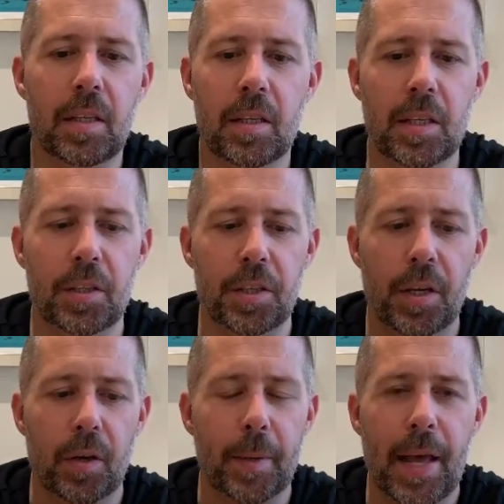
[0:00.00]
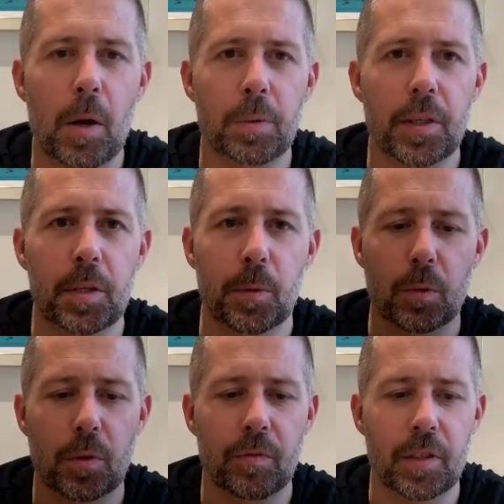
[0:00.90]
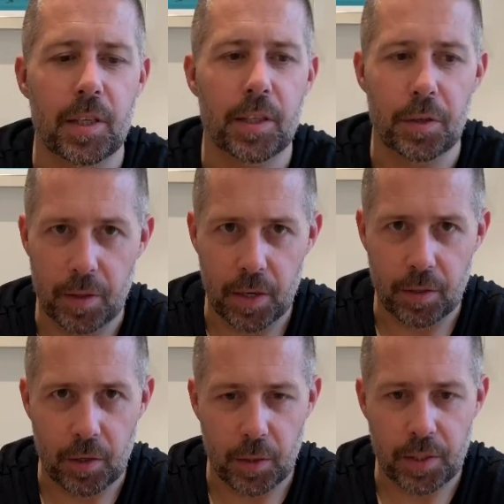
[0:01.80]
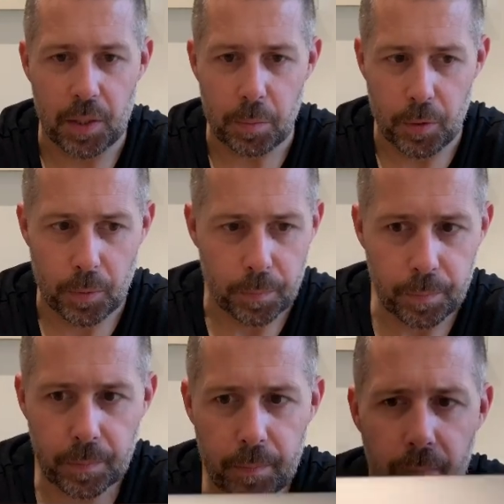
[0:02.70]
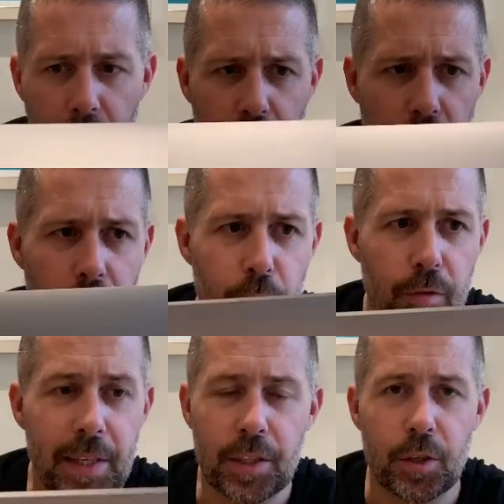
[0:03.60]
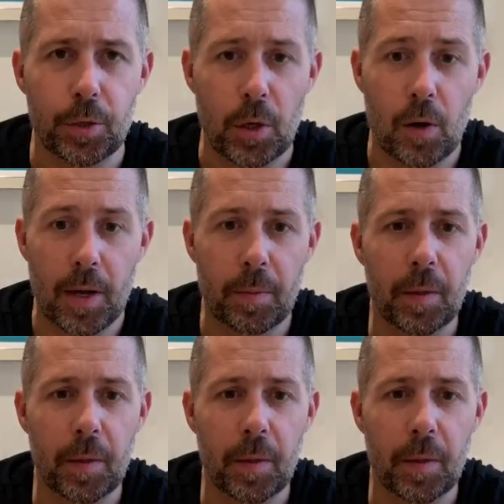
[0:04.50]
It's new. I mean, it helps that this model is obviously a 2019 model, so it was released in July,